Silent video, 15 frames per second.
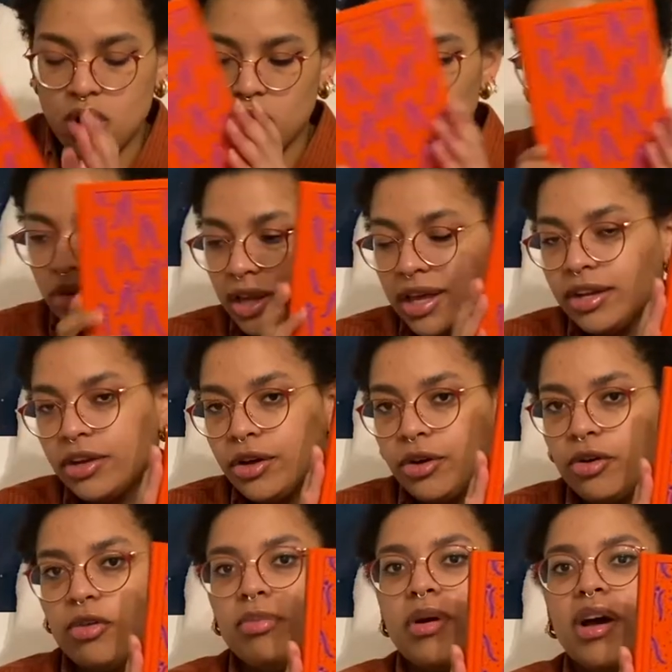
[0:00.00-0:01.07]

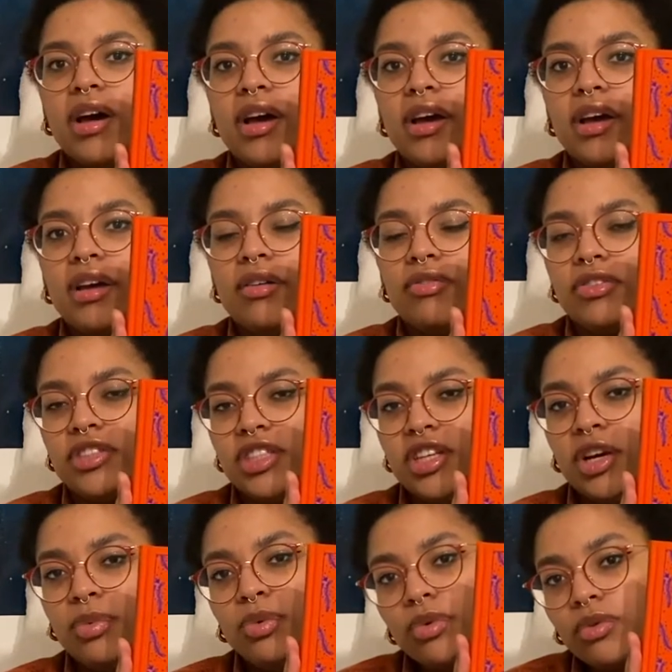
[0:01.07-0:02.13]
Orlando by
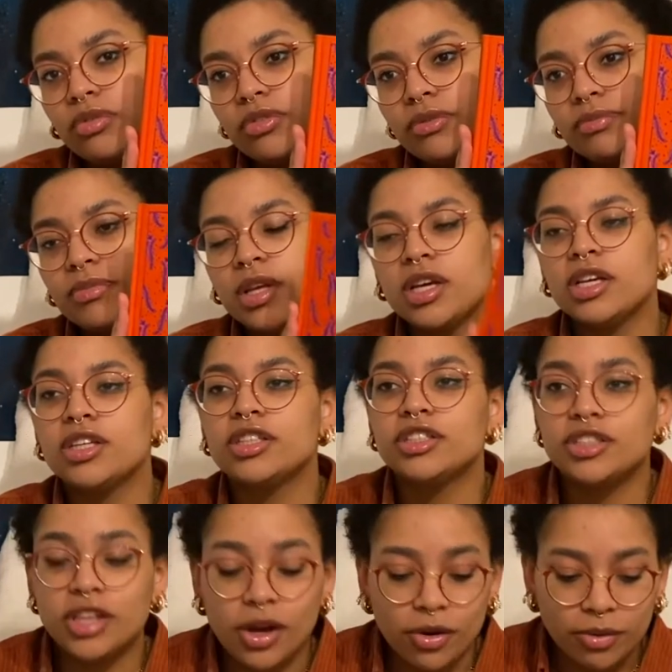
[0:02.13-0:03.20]
Virginia Woolf.
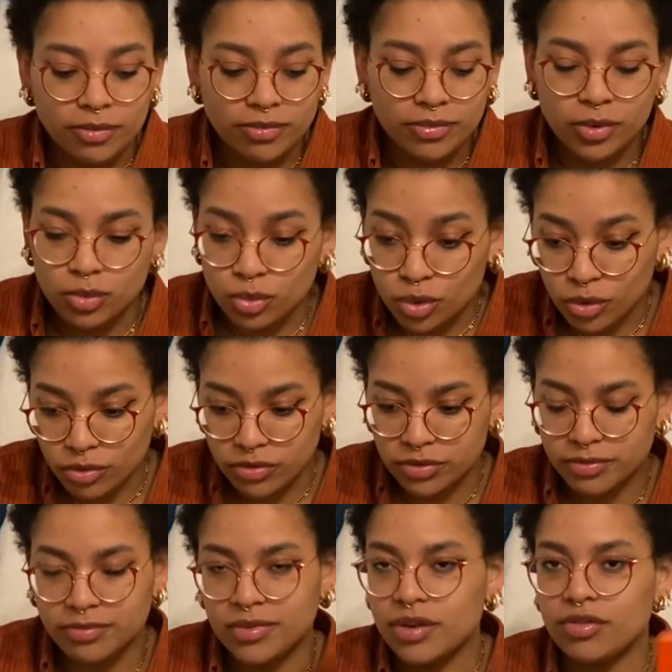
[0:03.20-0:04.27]
So Woolf,
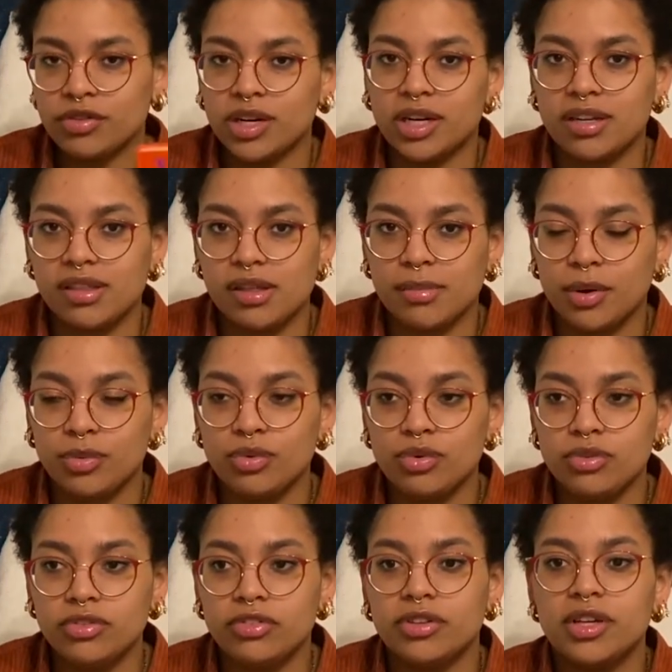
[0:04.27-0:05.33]
never read anything by
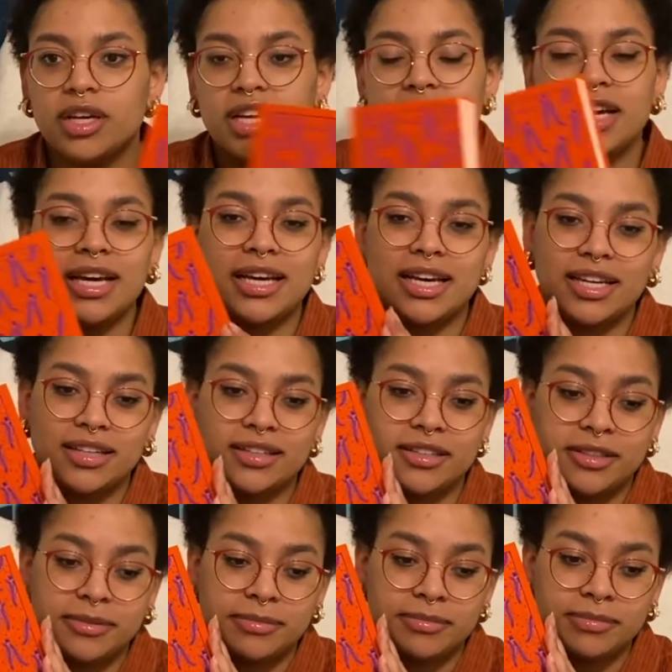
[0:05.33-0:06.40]
Woolf, and
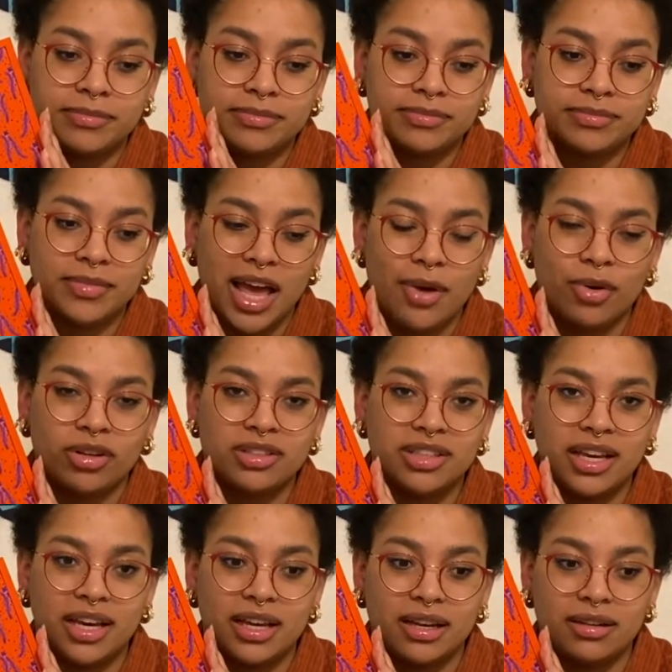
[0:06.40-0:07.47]
I wanted to
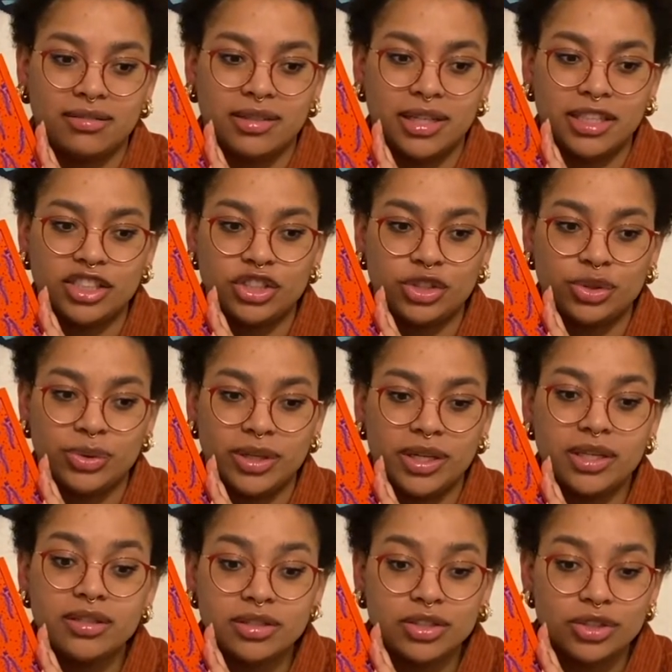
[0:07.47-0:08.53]
get into
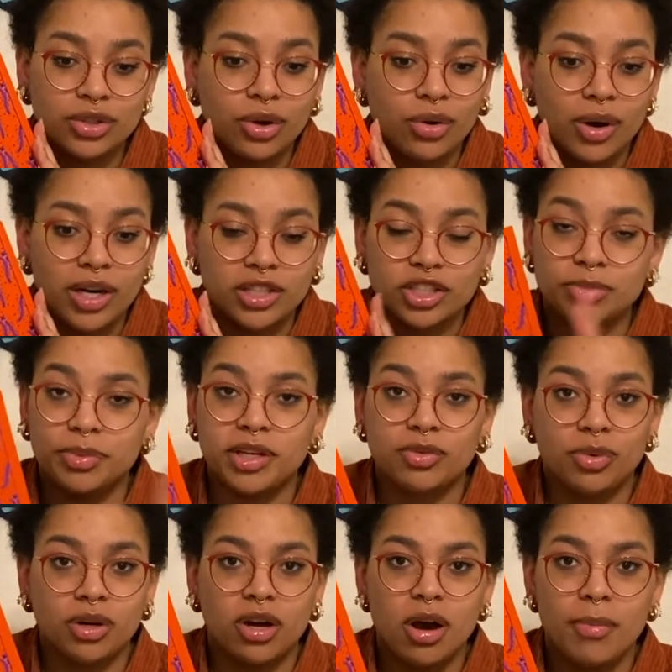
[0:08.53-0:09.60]
it, so I just picked
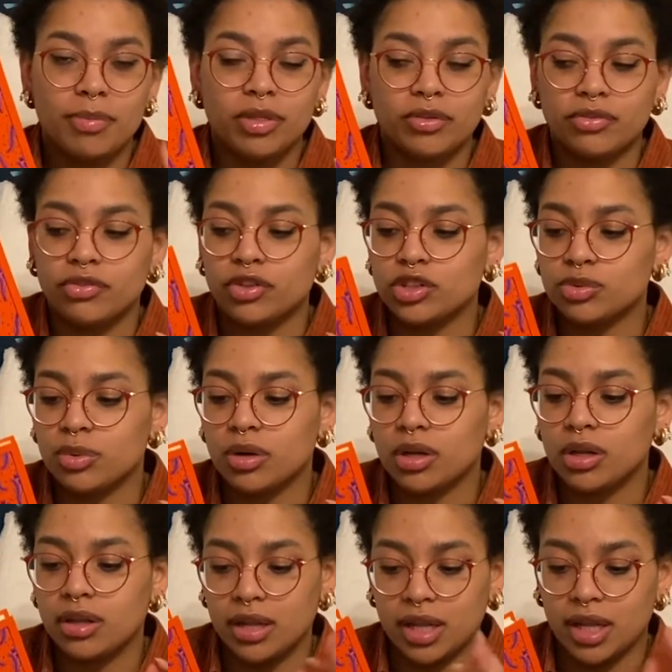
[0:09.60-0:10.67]
one up, the first
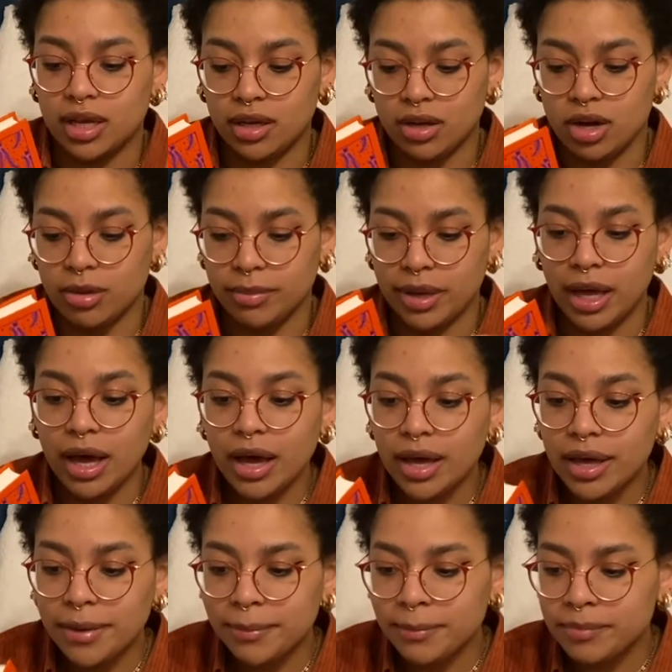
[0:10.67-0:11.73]
one that like caught my
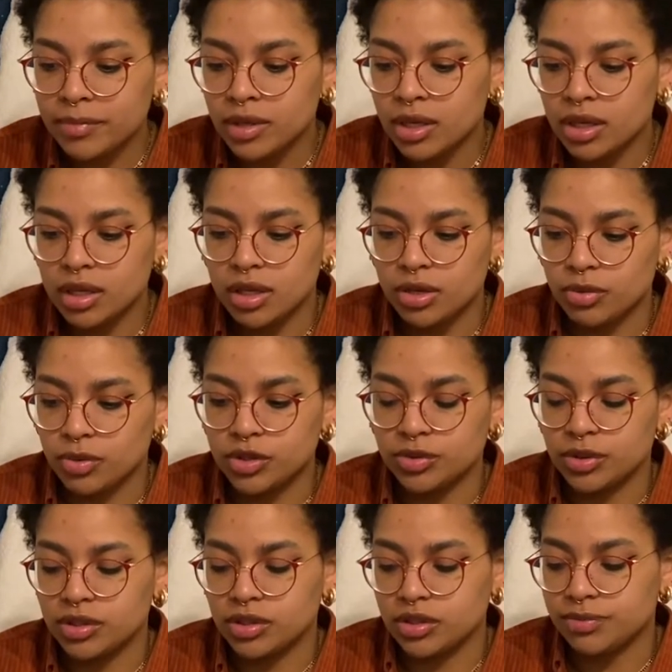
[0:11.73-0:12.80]
eye, which
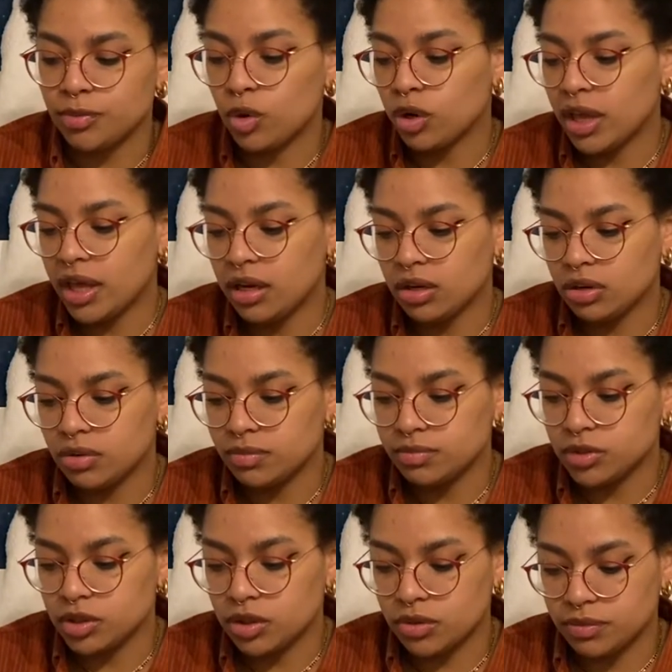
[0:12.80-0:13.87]
was Orlando.
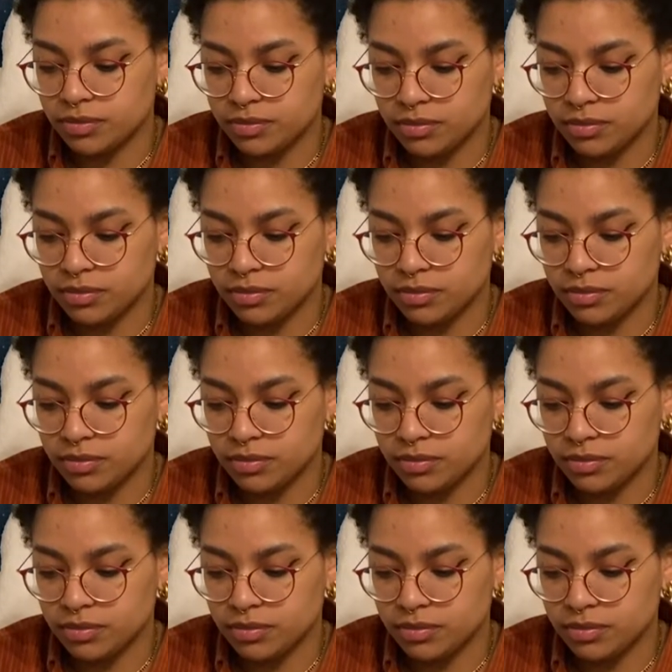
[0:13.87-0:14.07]
So